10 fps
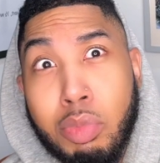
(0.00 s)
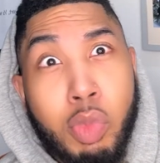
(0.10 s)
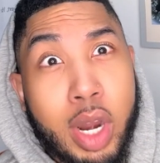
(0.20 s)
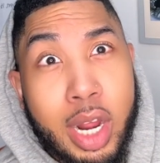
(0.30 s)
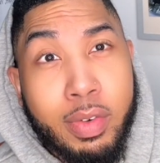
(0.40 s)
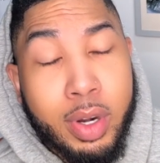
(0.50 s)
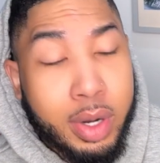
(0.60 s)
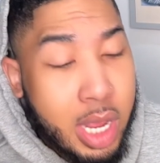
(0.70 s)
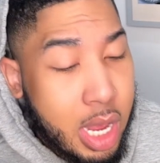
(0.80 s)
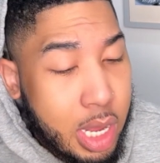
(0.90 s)
Whatever.
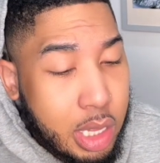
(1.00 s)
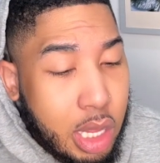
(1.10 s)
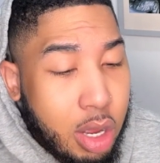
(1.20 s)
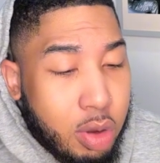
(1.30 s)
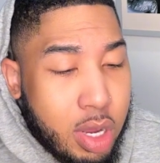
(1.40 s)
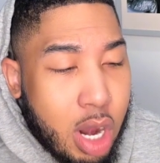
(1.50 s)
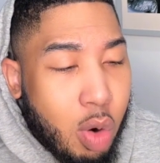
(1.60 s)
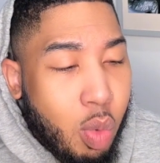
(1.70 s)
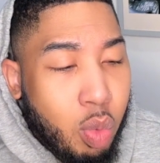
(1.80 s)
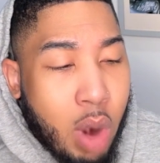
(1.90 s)
So,
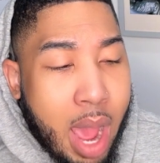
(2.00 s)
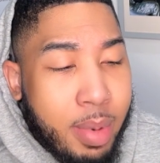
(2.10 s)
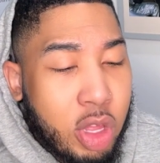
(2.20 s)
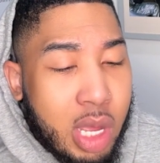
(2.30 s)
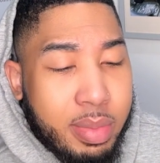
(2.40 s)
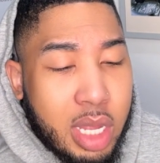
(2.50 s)
Robyn jumps